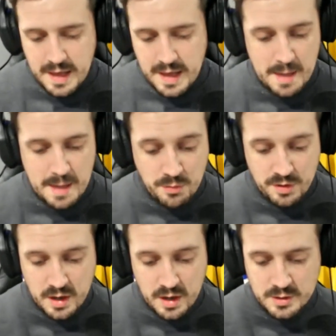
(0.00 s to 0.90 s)

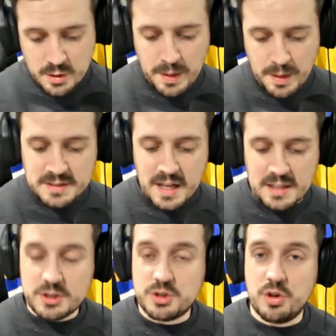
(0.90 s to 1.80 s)
Moving on to
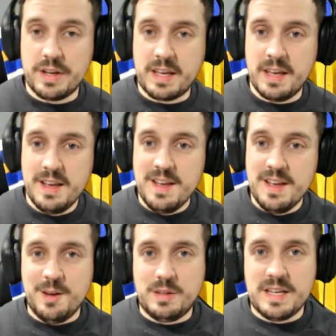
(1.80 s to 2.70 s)
Pascal Struijk,
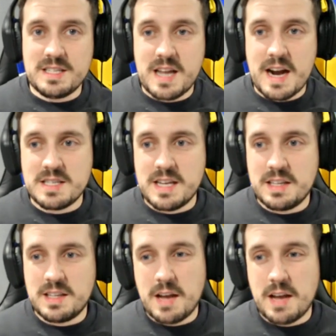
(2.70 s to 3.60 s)
who start
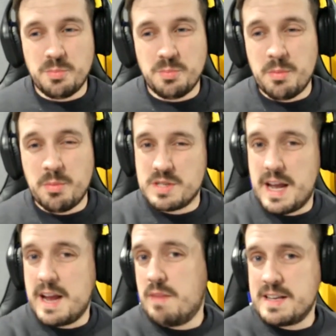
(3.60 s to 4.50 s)
centre half. Some people were
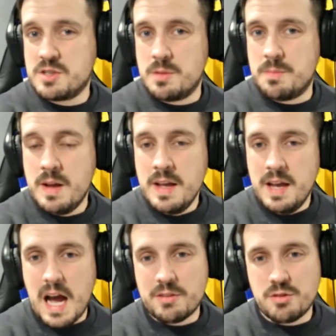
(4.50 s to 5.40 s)
saying rest him
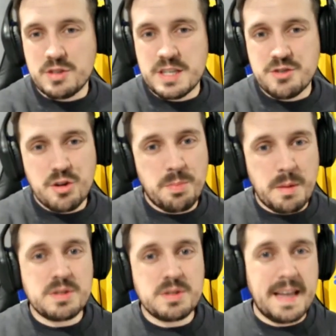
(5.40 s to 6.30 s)
after his injury. Other
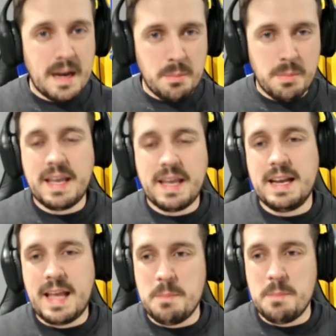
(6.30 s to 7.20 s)
people were saying get him back in
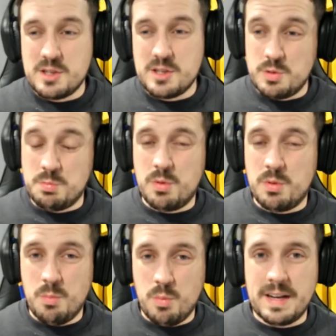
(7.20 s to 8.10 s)
and get minutes. I was
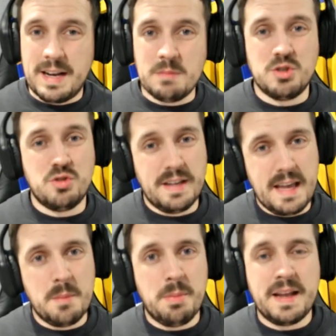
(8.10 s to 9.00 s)
one of them to try and
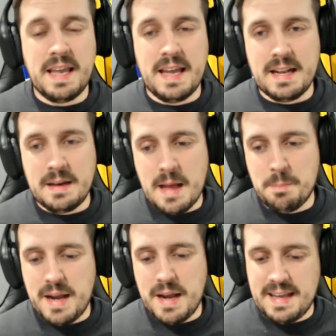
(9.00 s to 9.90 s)
get him back in and
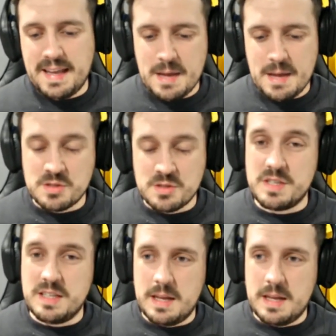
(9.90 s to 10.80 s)
playing games, because
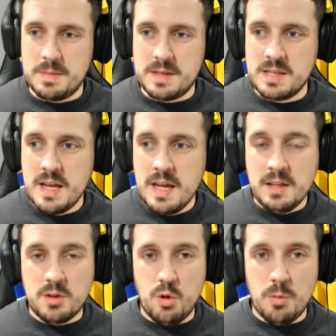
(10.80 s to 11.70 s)
obviously he did miss
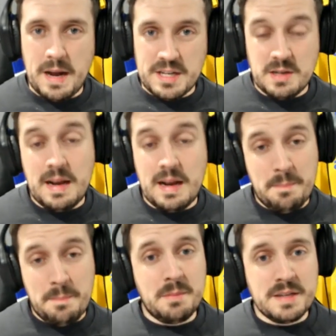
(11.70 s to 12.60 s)
the whole match, and a
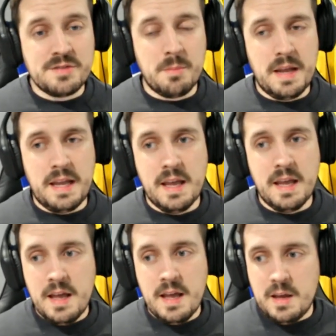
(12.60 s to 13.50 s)
big miss for me.
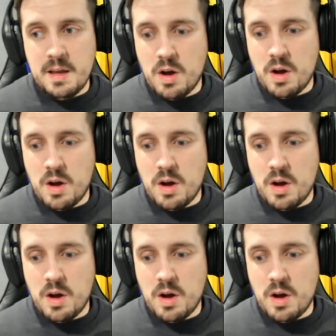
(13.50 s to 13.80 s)
He